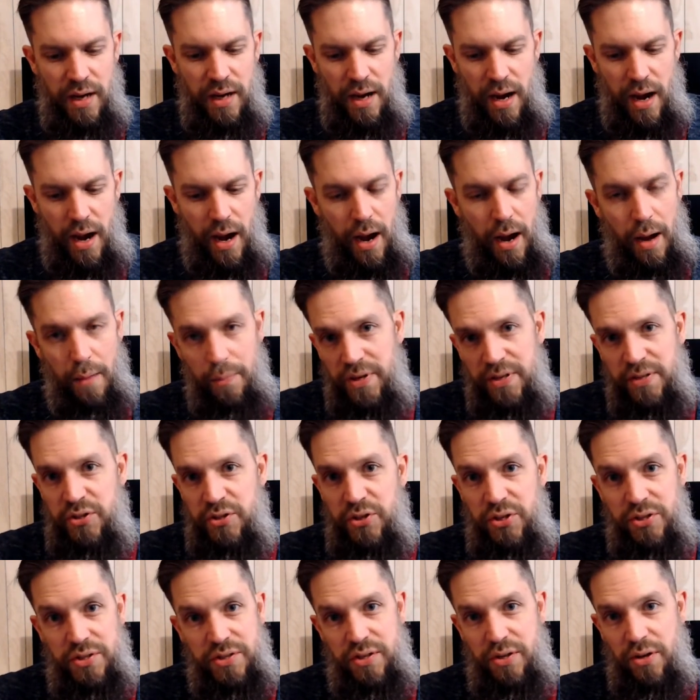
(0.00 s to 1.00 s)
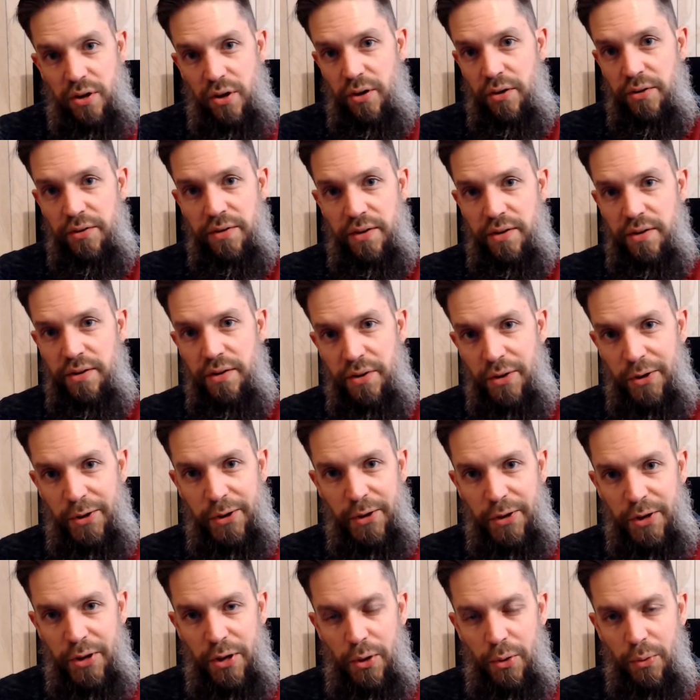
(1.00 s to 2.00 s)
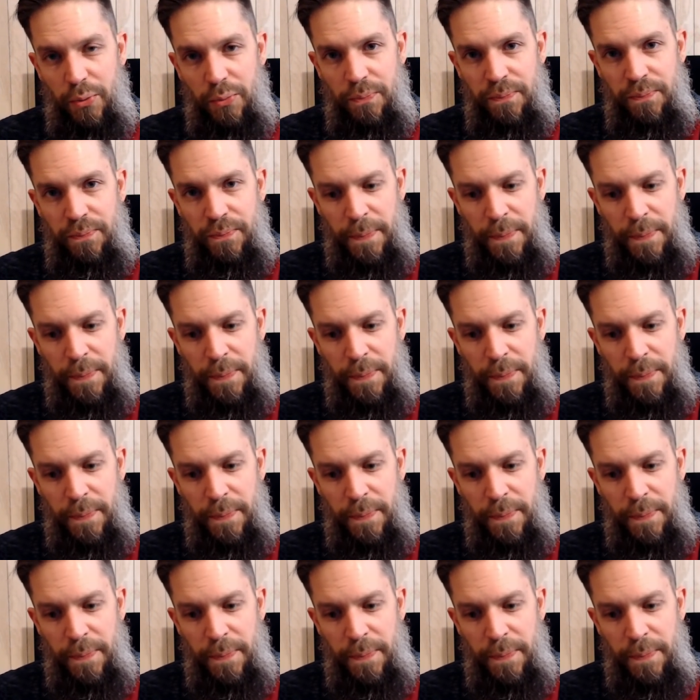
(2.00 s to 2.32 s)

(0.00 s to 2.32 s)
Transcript: but it's just called Q.